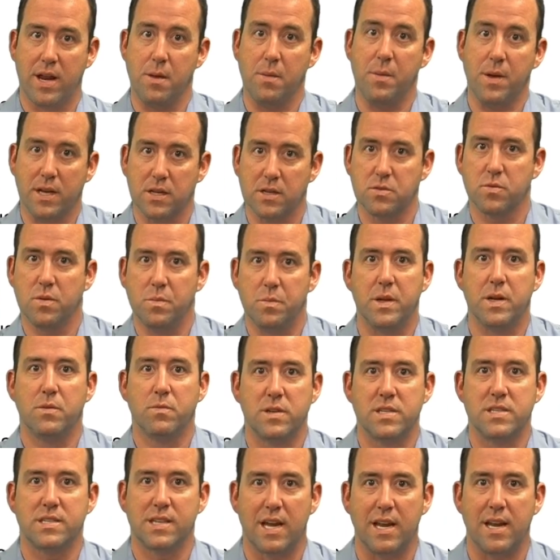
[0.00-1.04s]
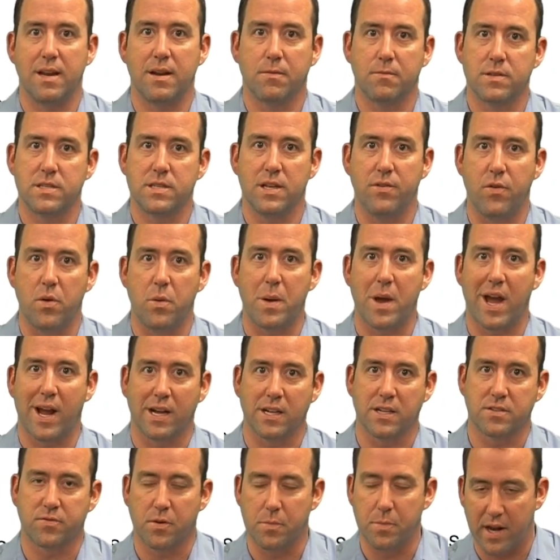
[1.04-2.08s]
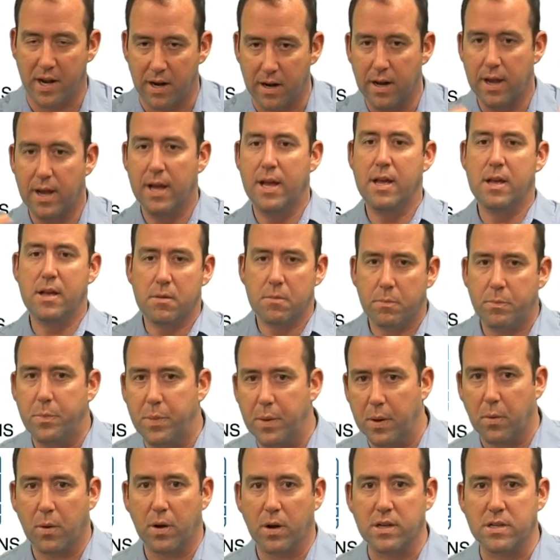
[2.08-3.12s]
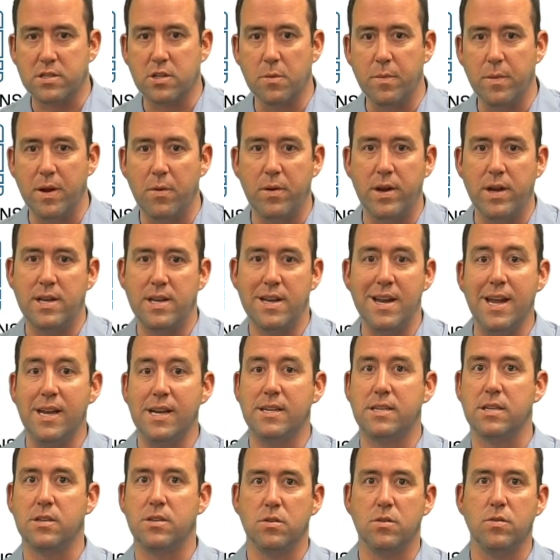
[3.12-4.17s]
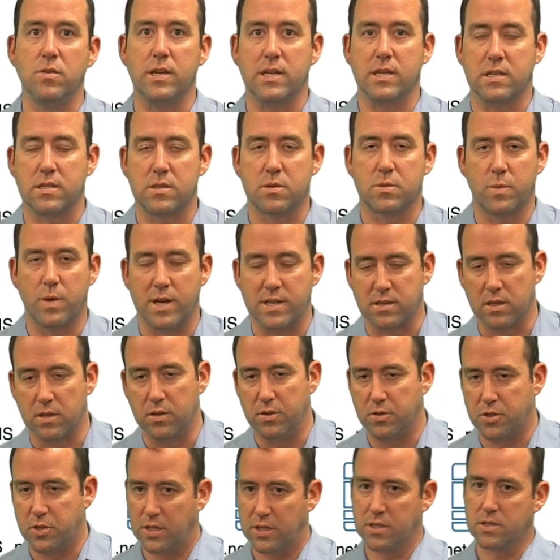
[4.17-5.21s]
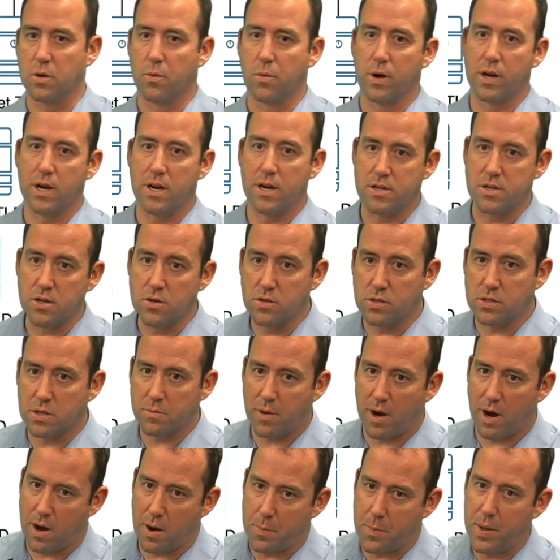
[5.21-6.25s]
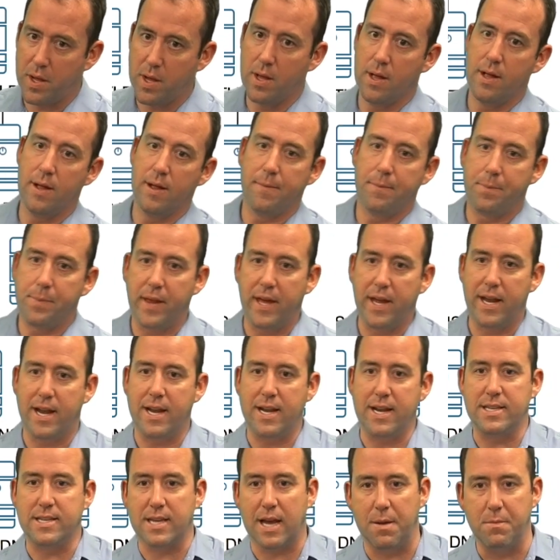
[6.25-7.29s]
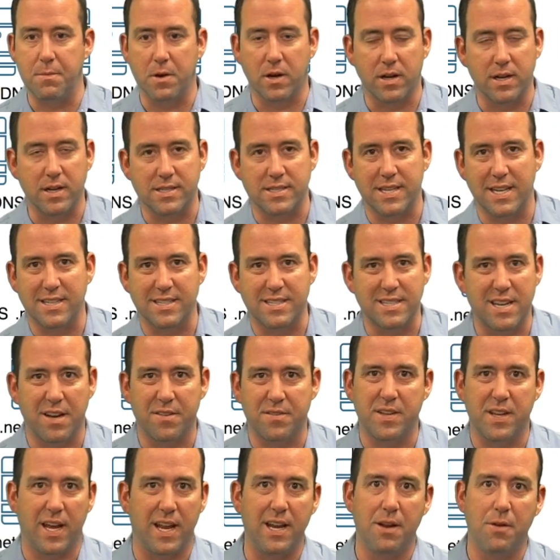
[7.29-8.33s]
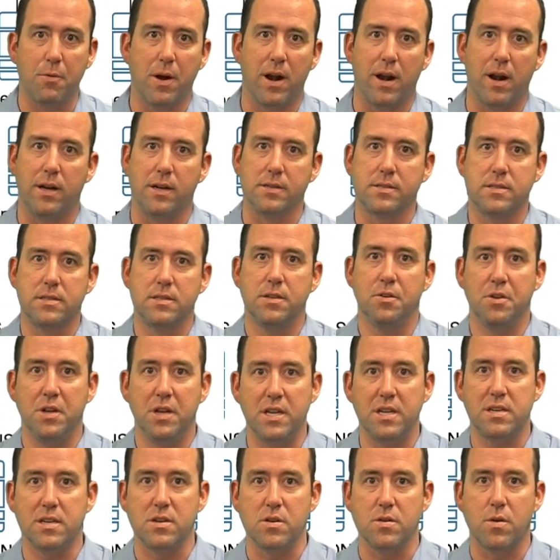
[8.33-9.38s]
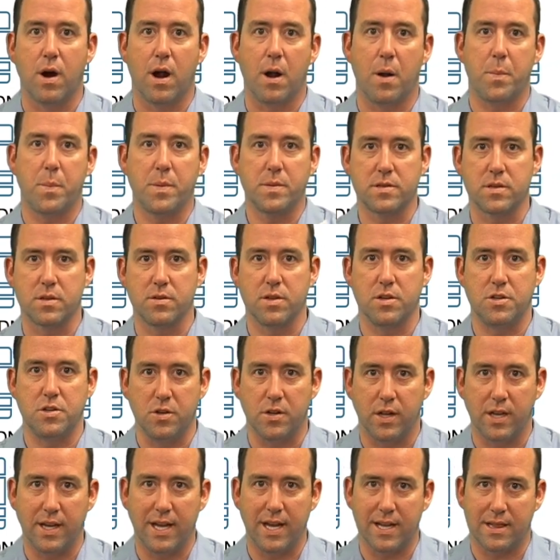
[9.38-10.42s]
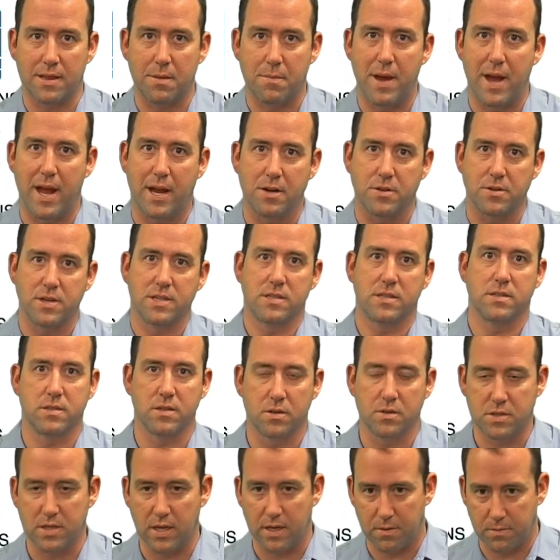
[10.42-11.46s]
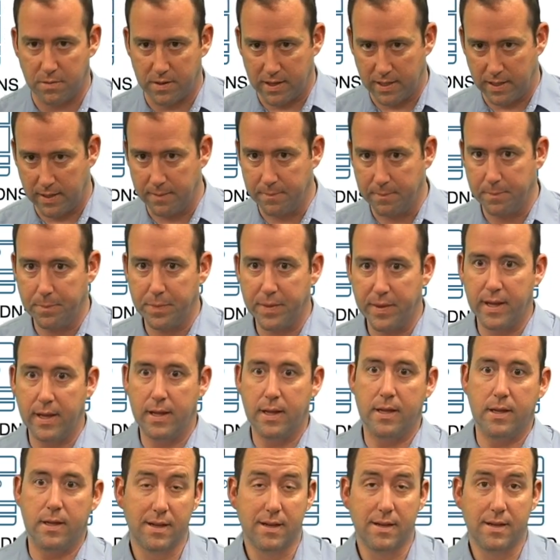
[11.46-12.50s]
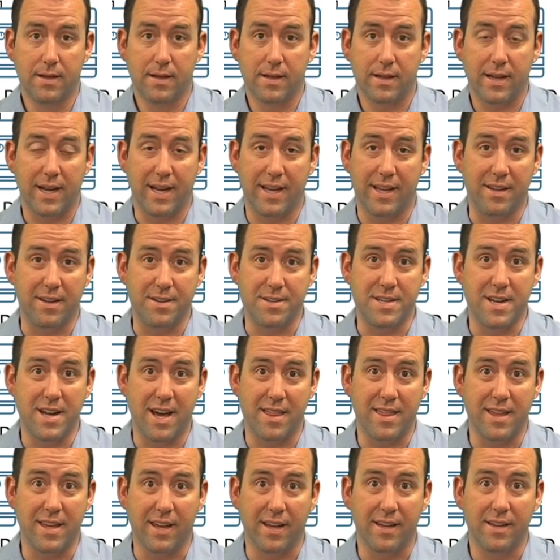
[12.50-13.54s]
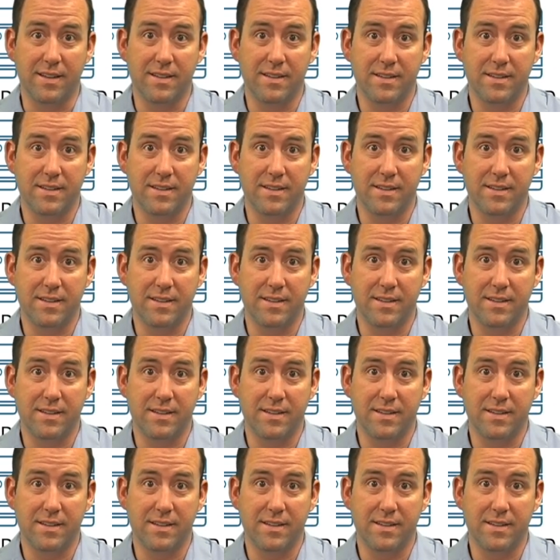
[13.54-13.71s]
because we've been sending and receiving packets from there, but we're assuming we need to do this resolution. So we're going to do some ARP, and anytime you're going to send stuff to anywhere else, you need to do ARP so that you can get the MAC address associated with it. And there's nothing